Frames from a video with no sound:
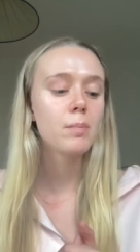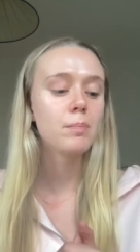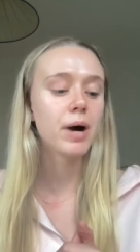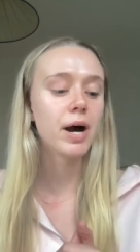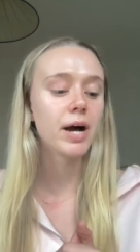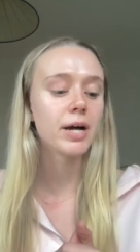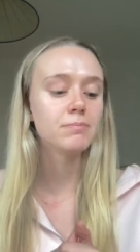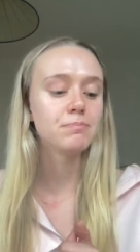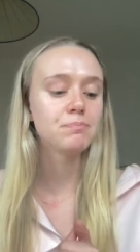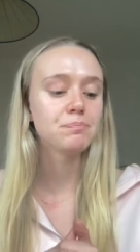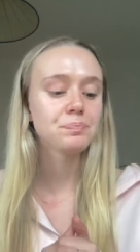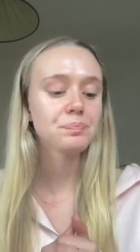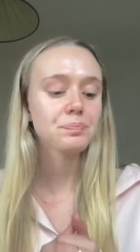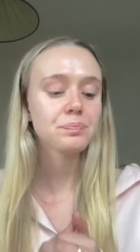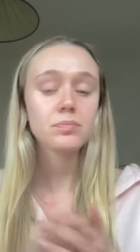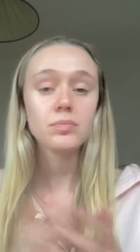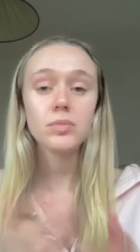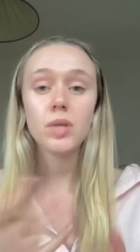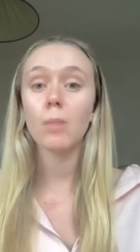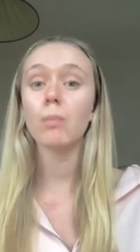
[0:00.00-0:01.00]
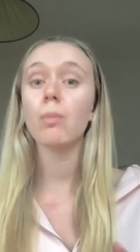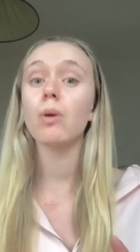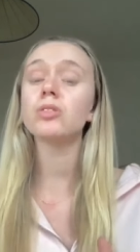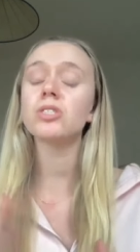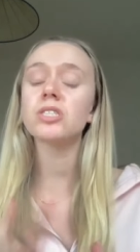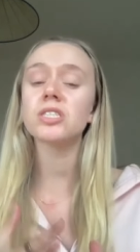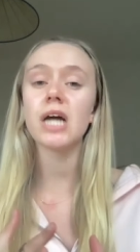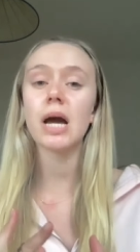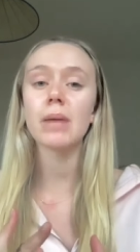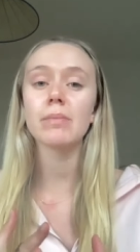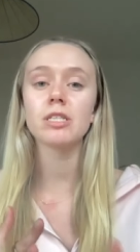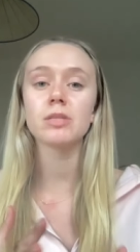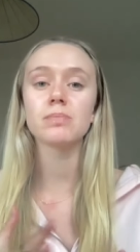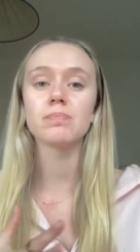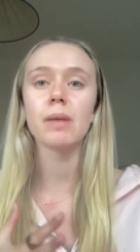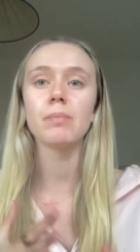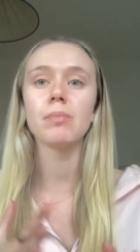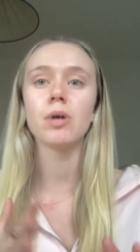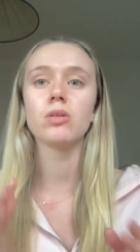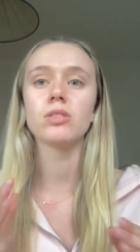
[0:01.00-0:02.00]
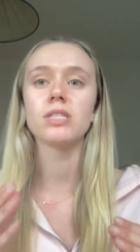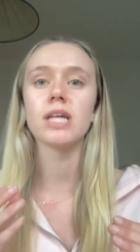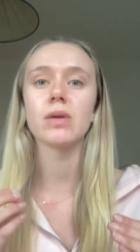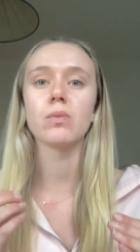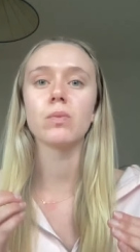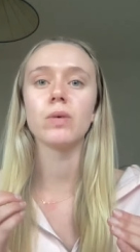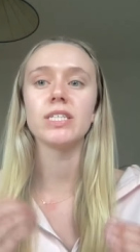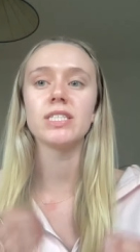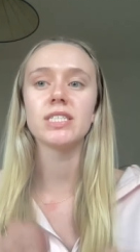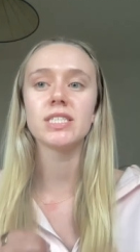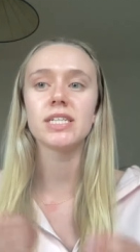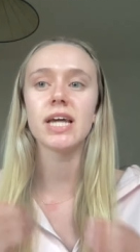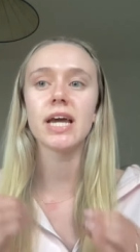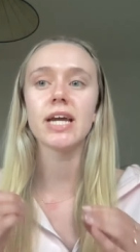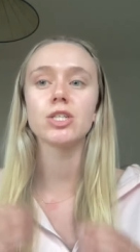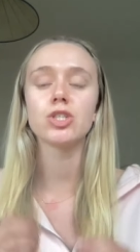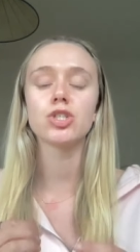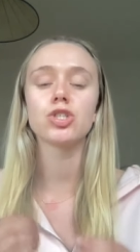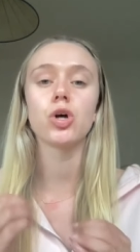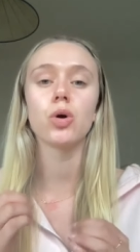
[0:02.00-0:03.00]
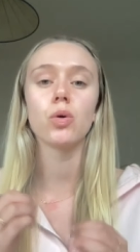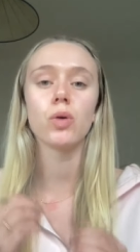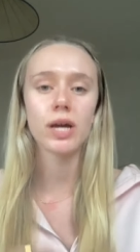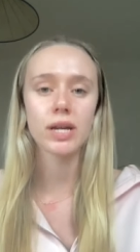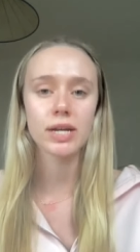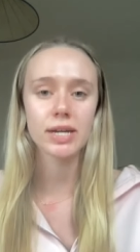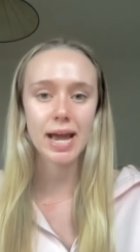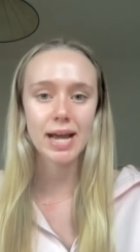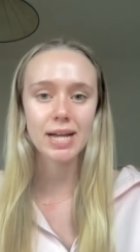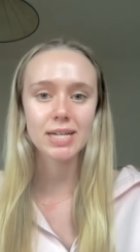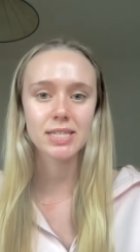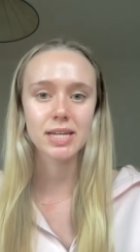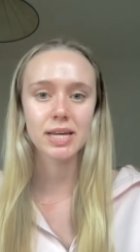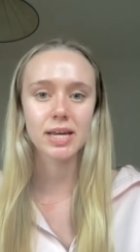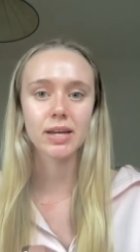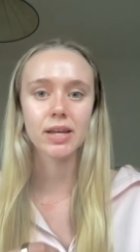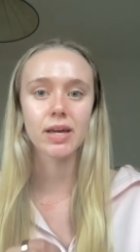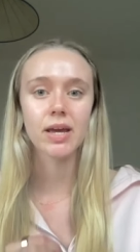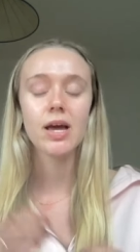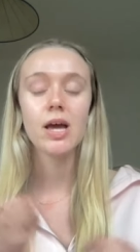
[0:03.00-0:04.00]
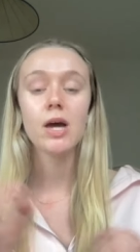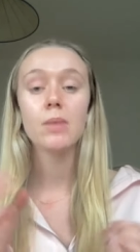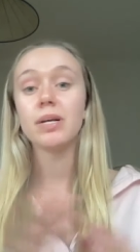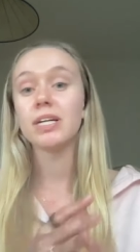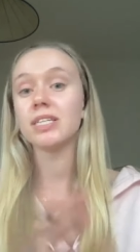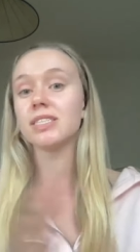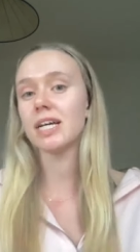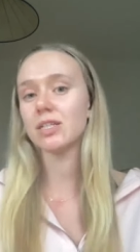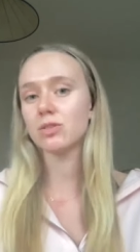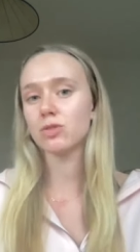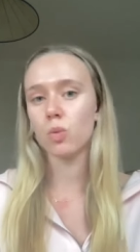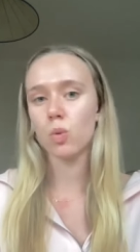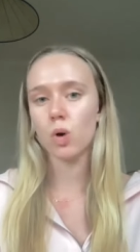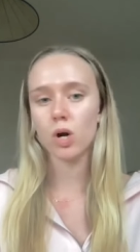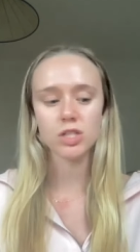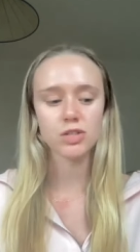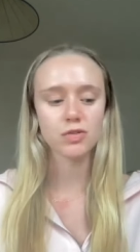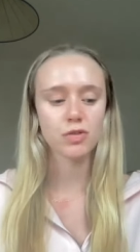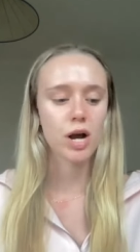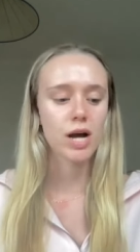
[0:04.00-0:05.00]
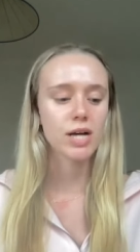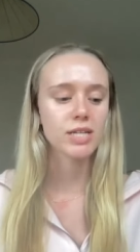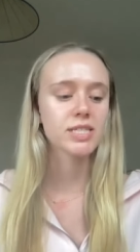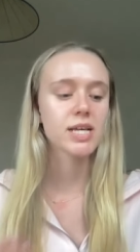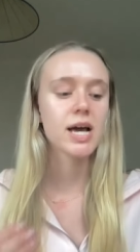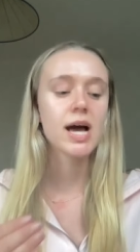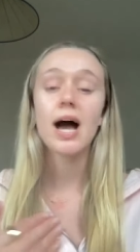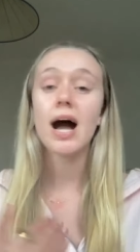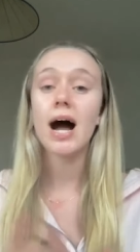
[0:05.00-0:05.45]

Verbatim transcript: but most of the time it's memos and we stay so connected because that's what works for us